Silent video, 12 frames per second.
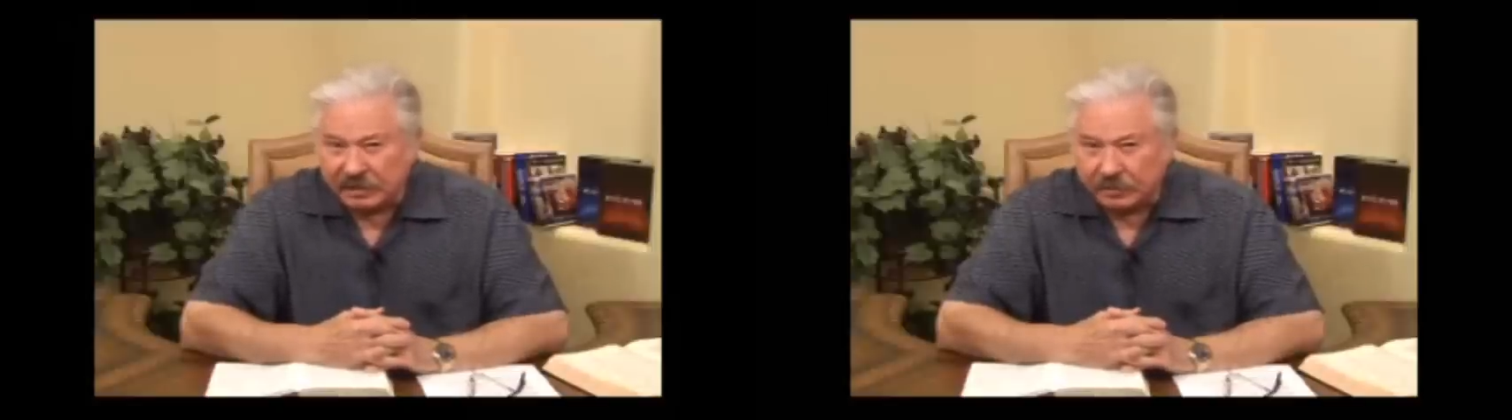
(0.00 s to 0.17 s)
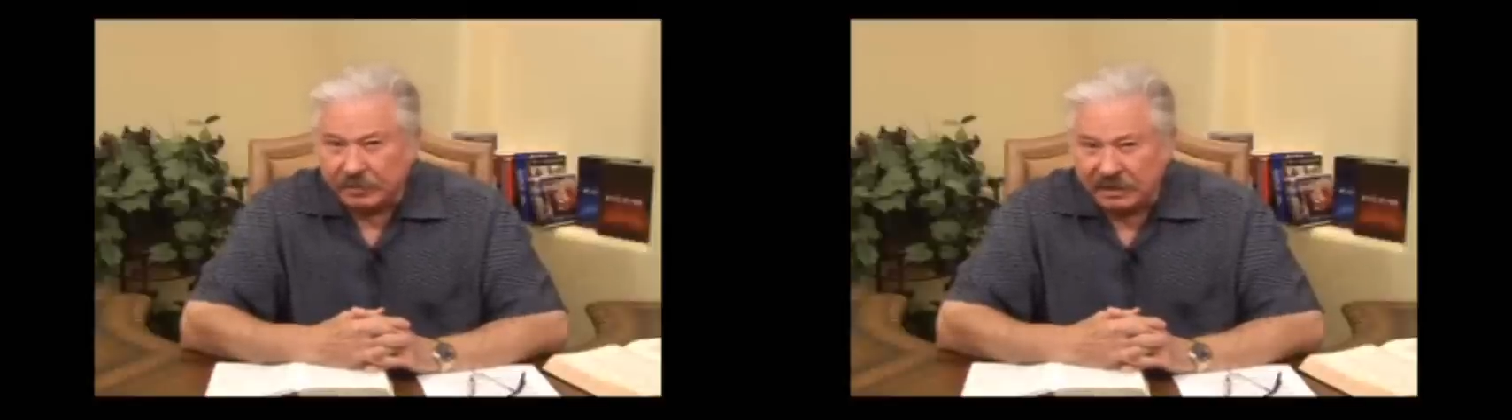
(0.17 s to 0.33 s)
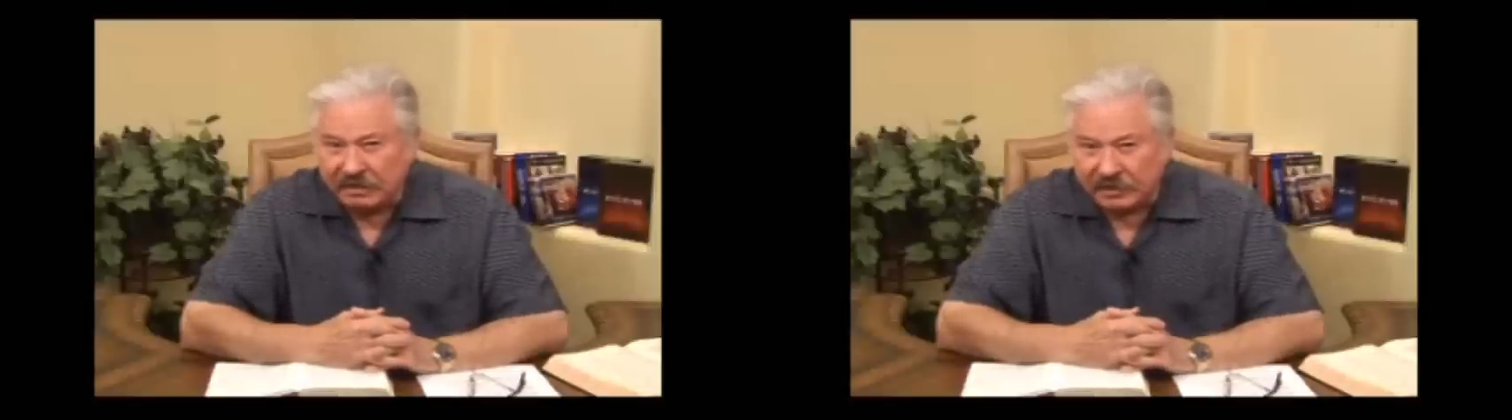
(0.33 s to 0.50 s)
the
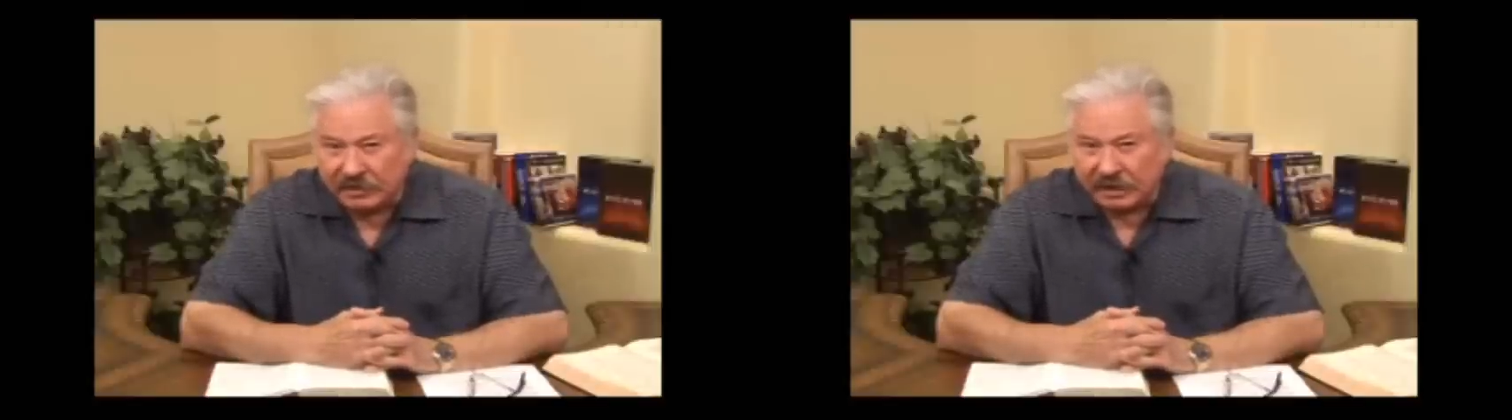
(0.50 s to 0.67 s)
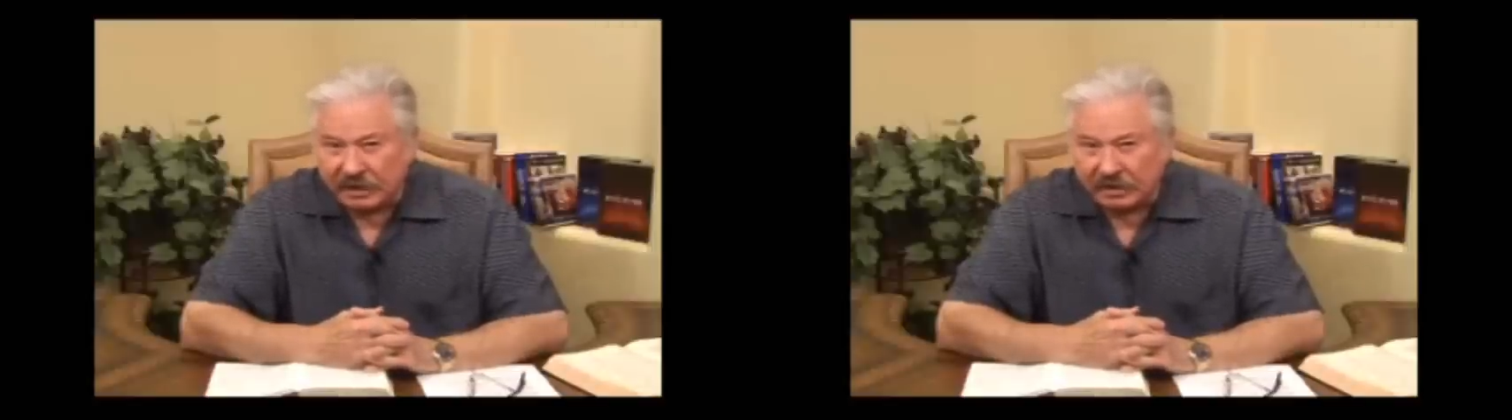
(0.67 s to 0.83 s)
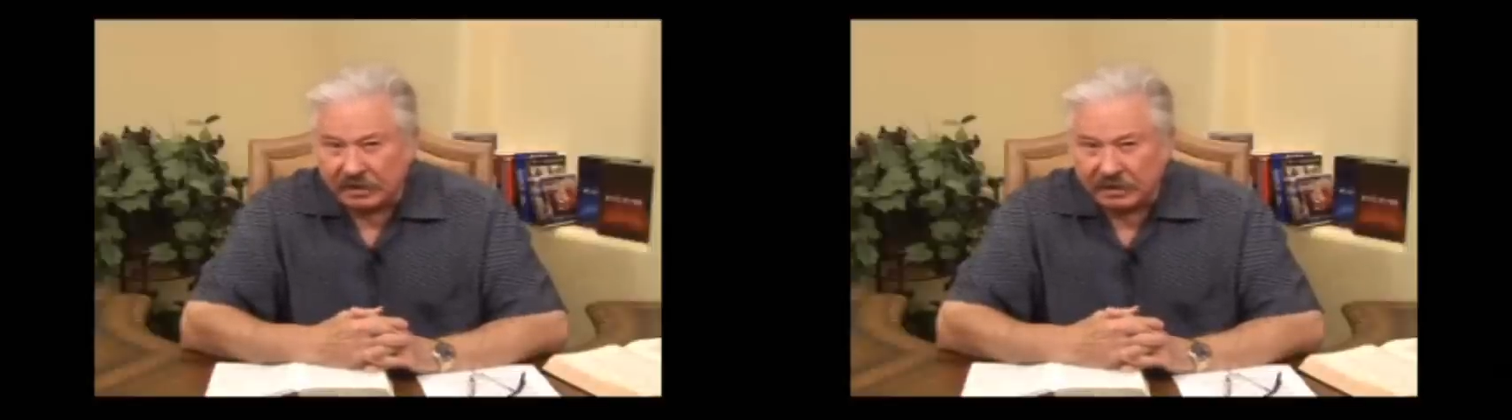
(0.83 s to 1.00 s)
speed of
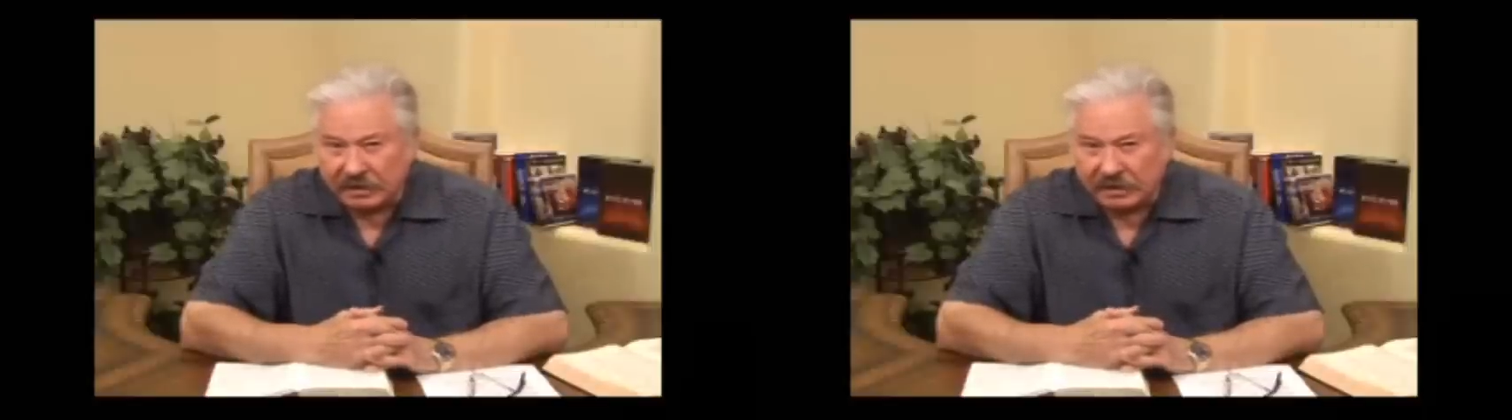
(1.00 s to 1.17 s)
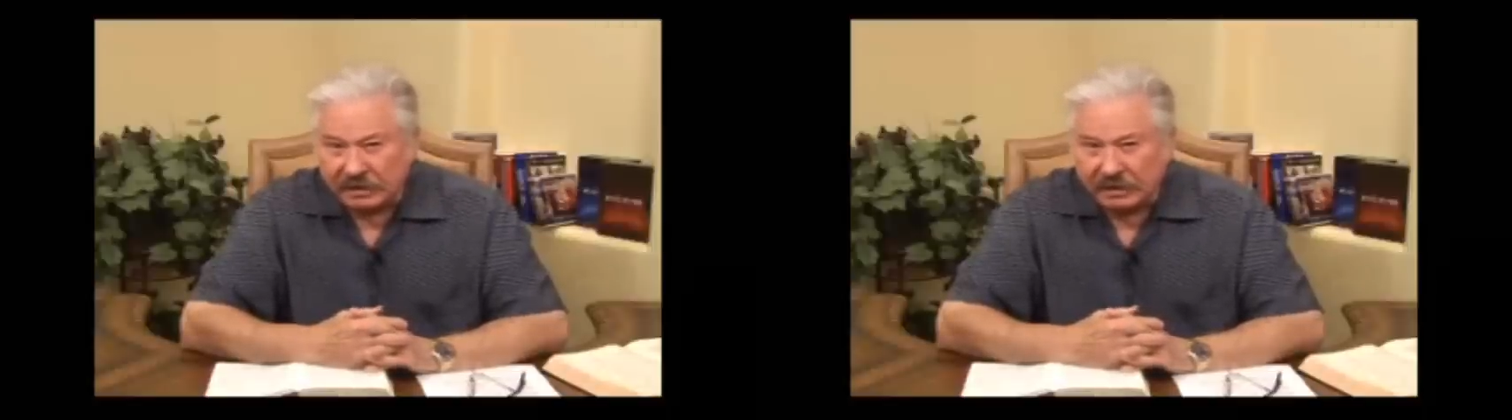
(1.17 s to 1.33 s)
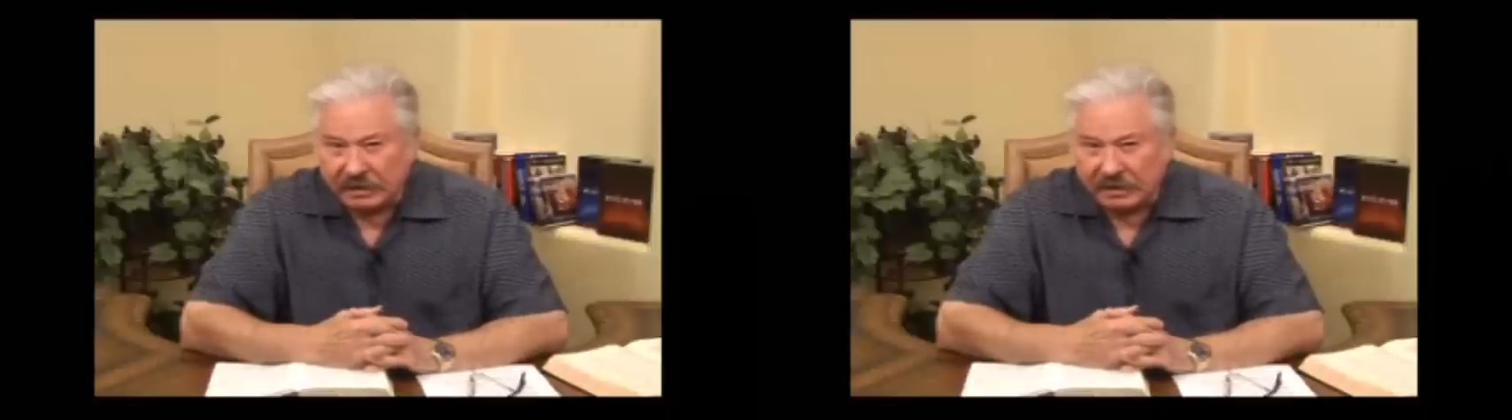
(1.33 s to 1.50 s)
sound